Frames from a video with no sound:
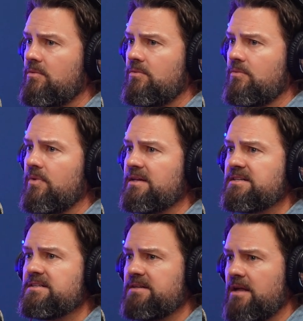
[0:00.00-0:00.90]

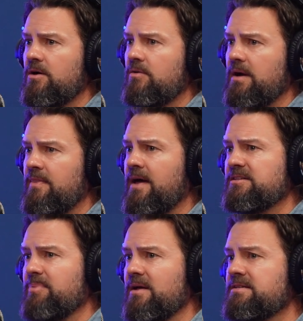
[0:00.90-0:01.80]
risks, in that
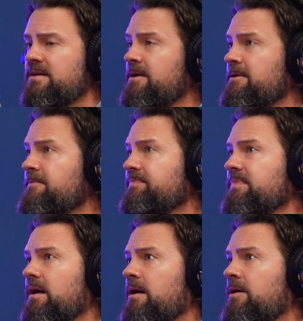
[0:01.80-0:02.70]
space.
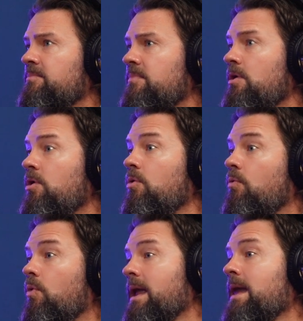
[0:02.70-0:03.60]

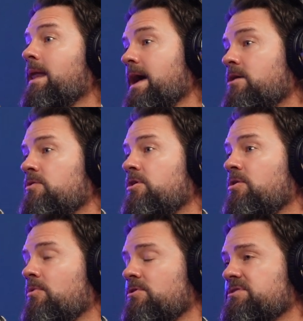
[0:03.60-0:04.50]
What I like on the
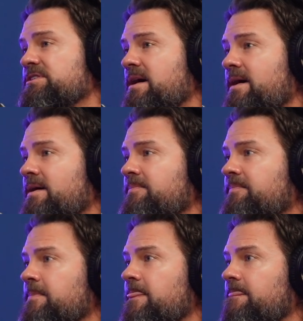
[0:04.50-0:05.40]
commercial side
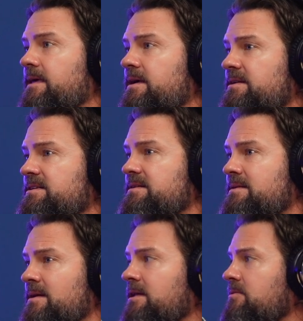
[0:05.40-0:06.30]
is
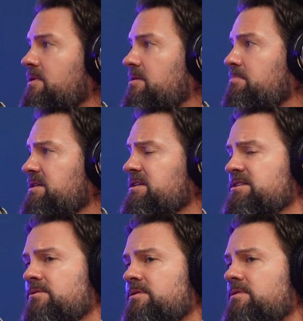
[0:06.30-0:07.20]
dealing with a
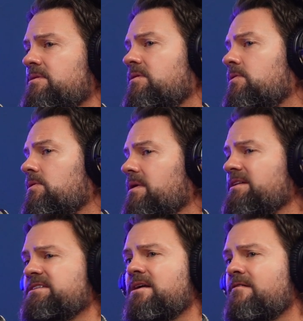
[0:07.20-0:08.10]
business owner or a
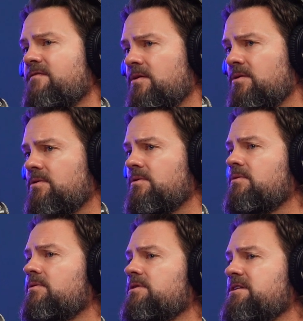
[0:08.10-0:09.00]
CFO
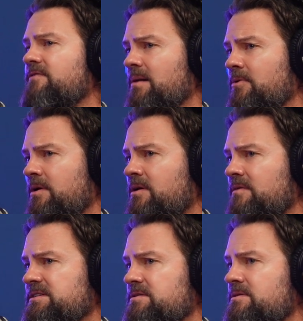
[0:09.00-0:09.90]
or a chief operating
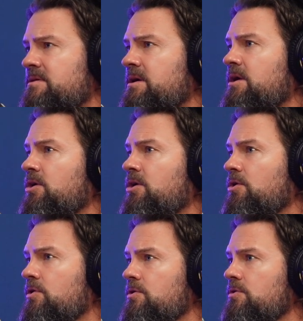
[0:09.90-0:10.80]
officer
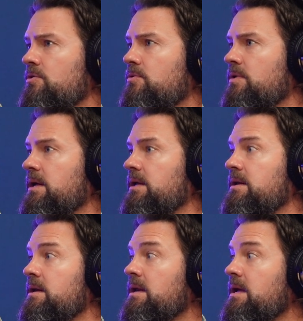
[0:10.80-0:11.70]
who
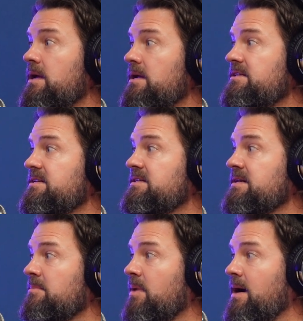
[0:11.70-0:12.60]
needs
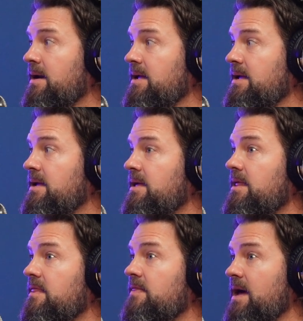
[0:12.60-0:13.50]
somebody
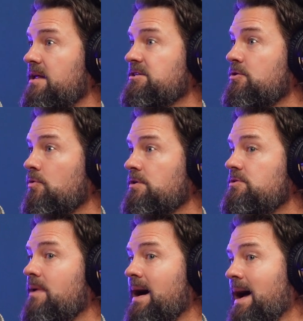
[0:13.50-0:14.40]
that is going
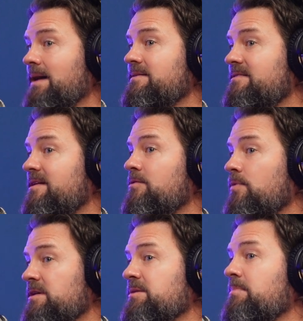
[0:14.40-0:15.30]
to act as a
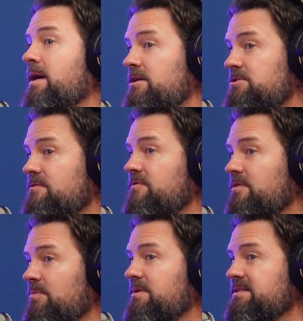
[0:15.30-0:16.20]
risk manager for
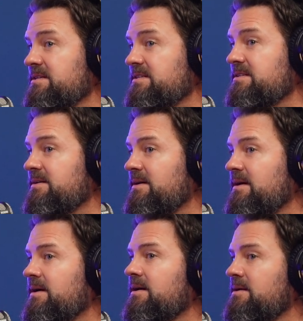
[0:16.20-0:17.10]
their business,
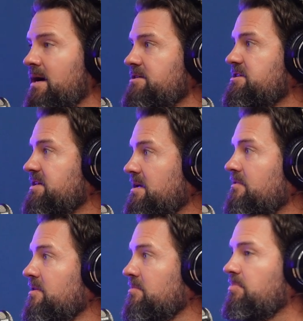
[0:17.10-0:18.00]
not just
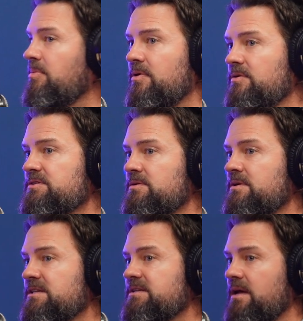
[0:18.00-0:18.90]
give them a proposal
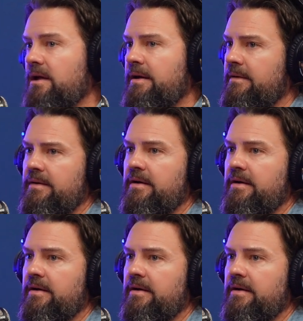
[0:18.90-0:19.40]
and say, here you